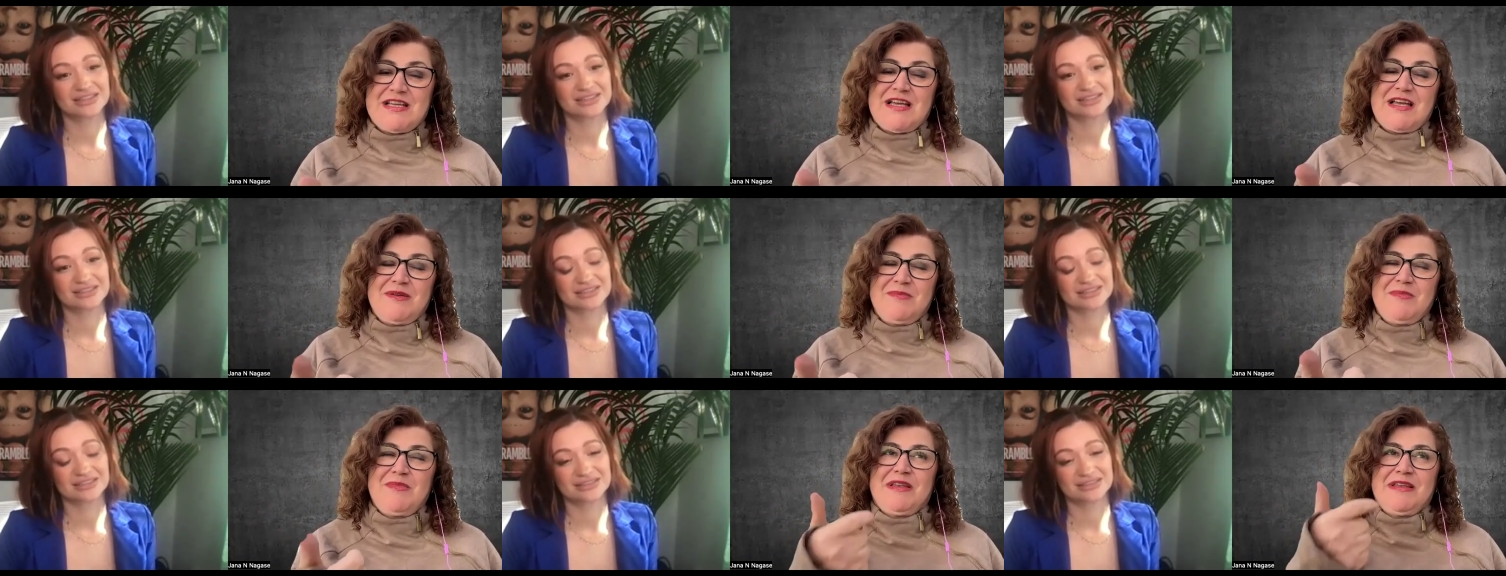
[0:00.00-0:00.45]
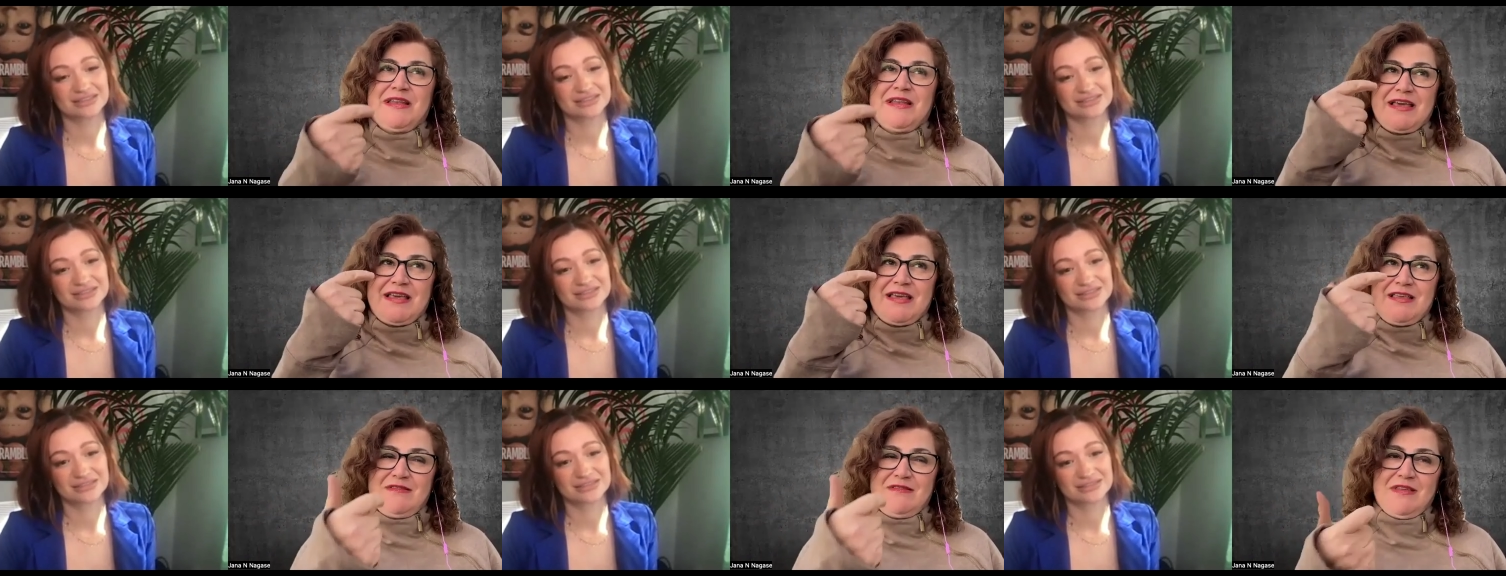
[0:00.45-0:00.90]
Speaker 1: time
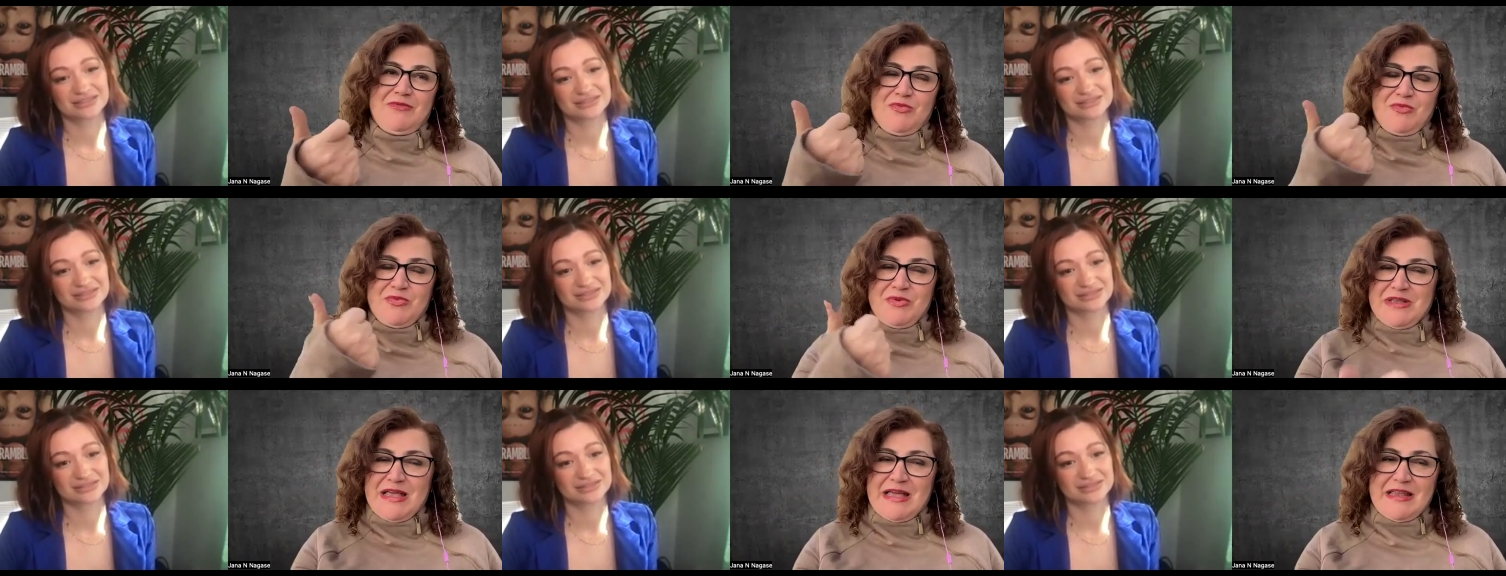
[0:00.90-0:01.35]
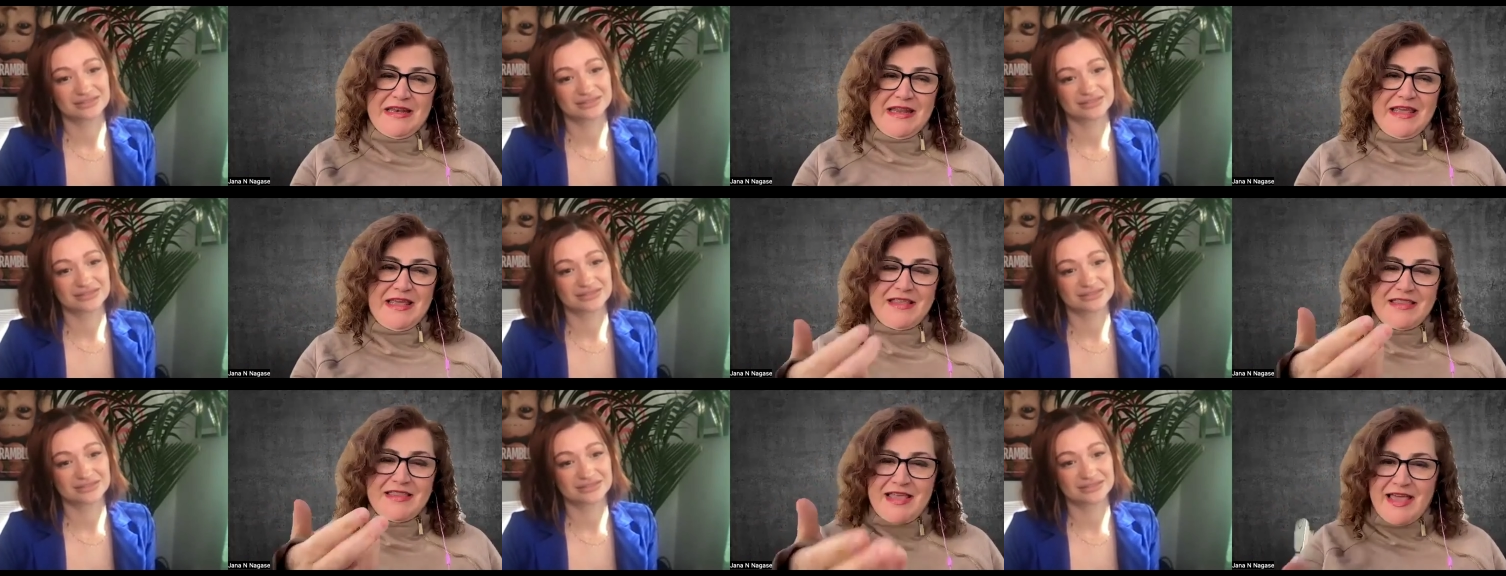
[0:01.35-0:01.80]
like a
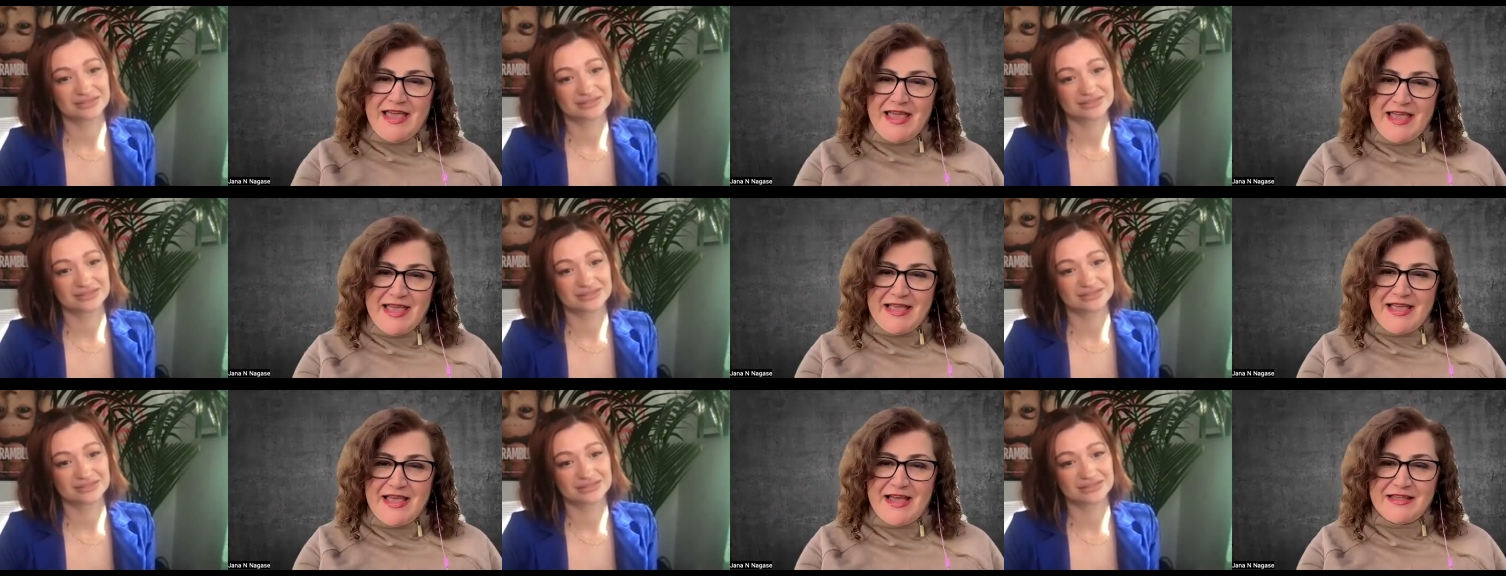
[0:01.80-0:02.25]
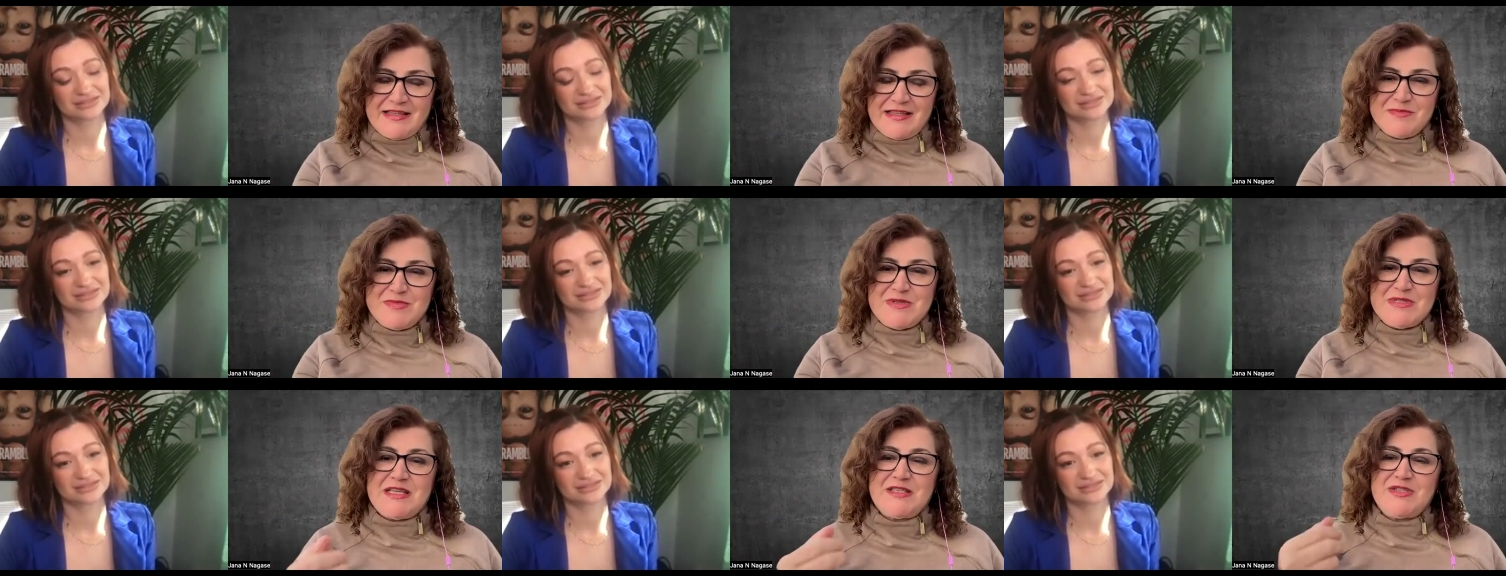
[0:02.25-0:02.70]
link that
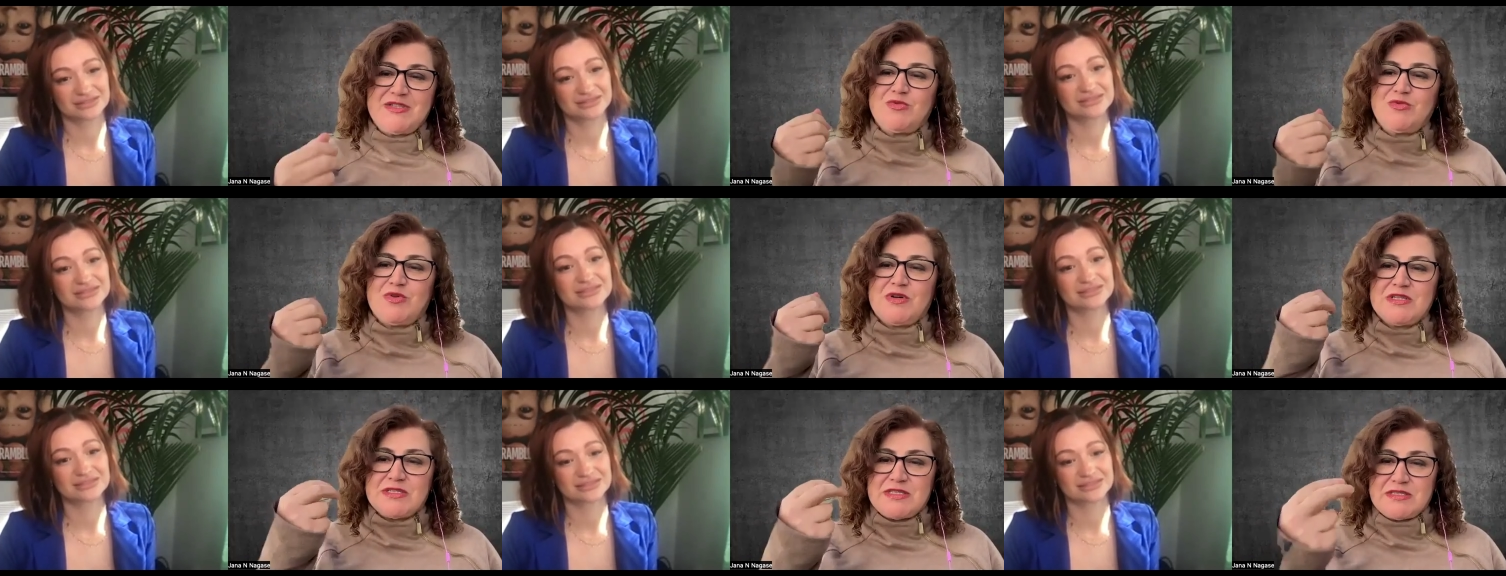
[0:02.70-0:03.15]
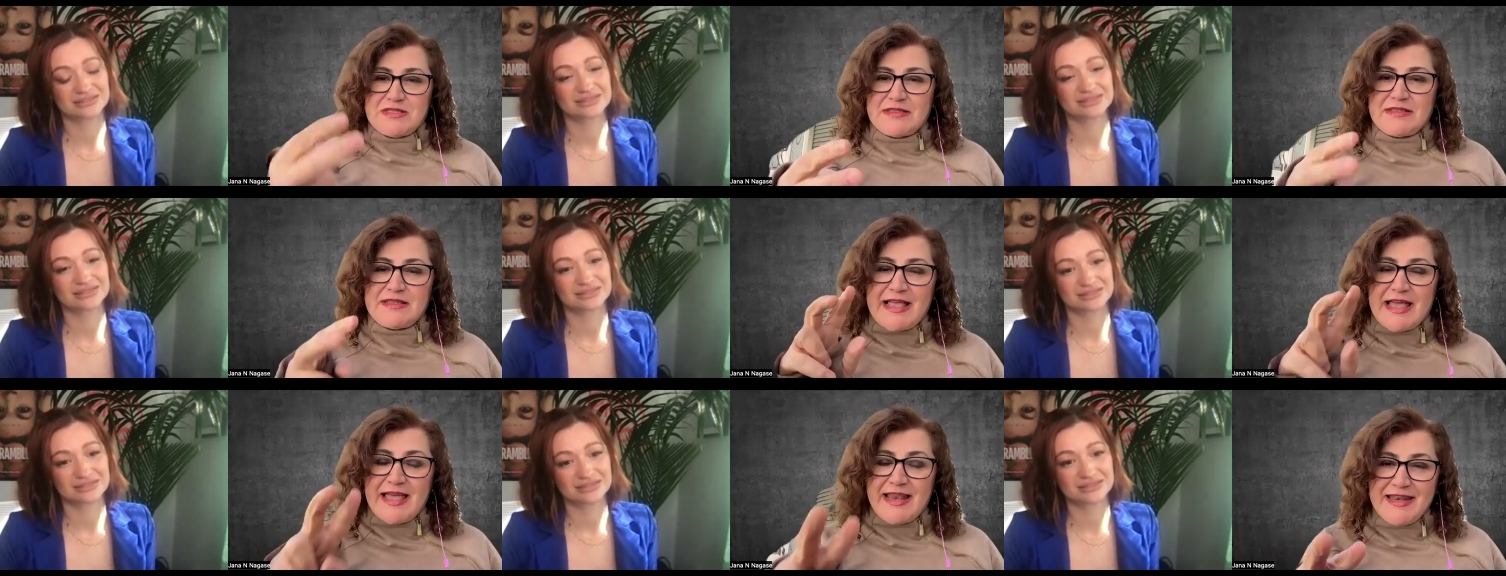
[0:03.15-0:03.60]
adam sent to us
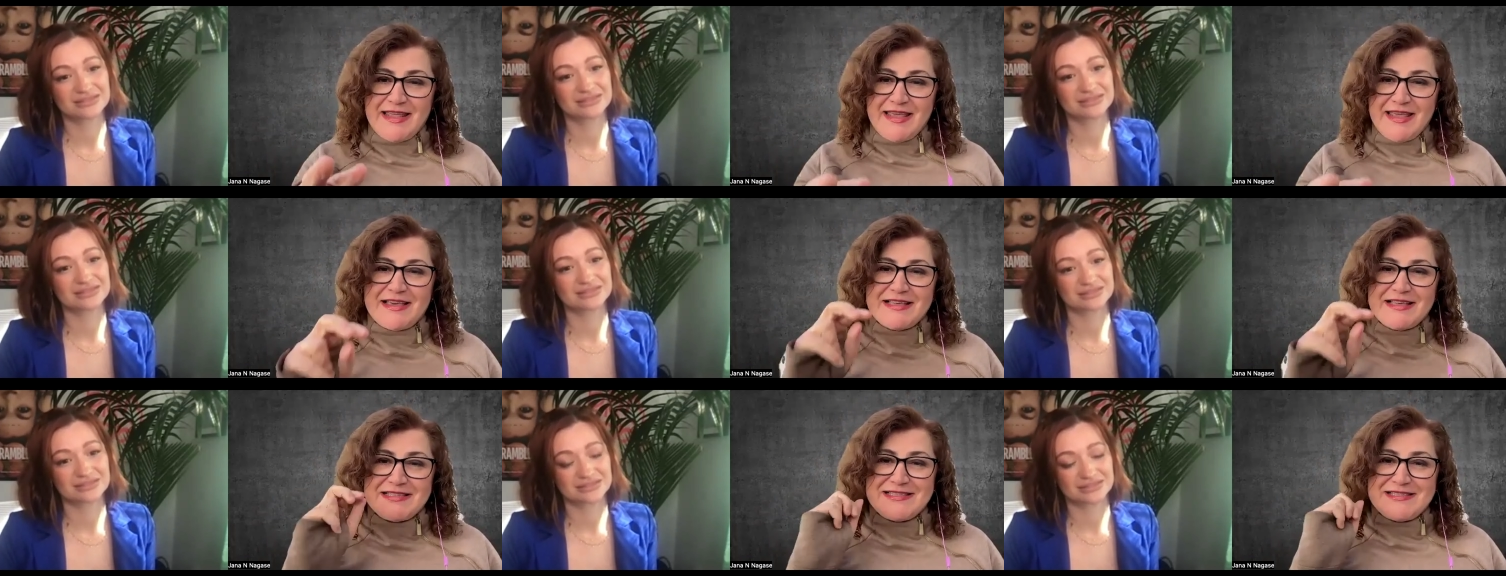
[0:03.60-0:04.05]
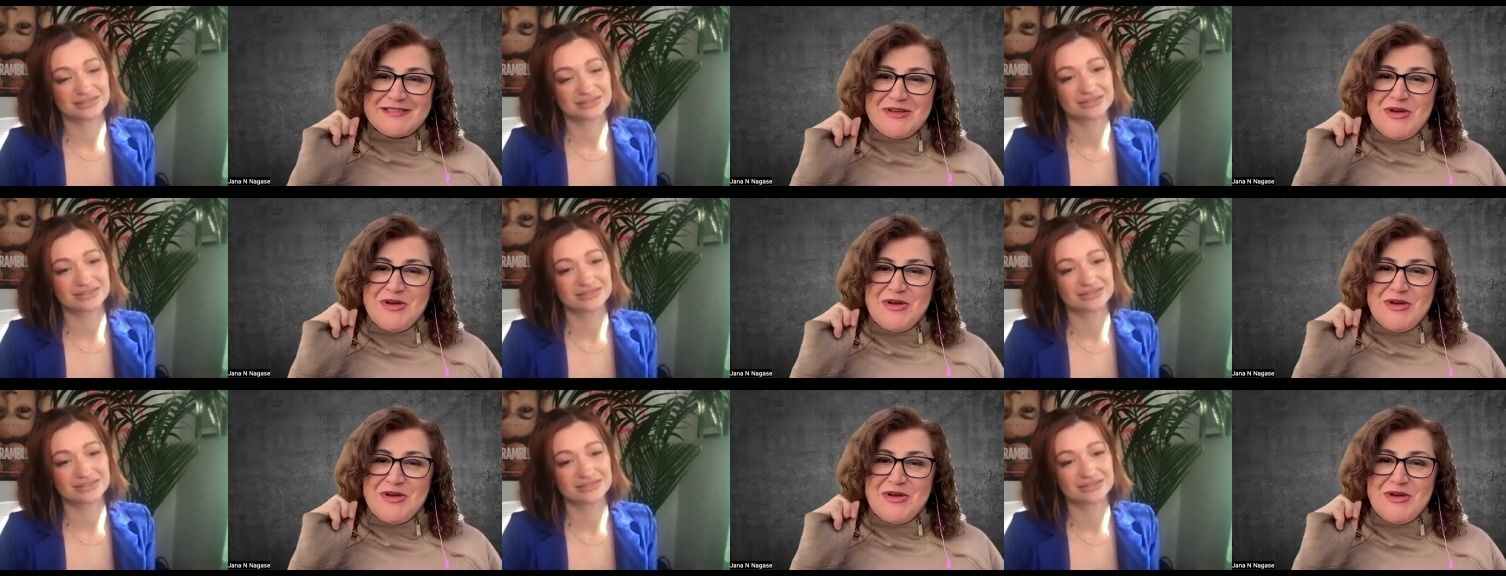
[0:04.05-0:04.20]
that link i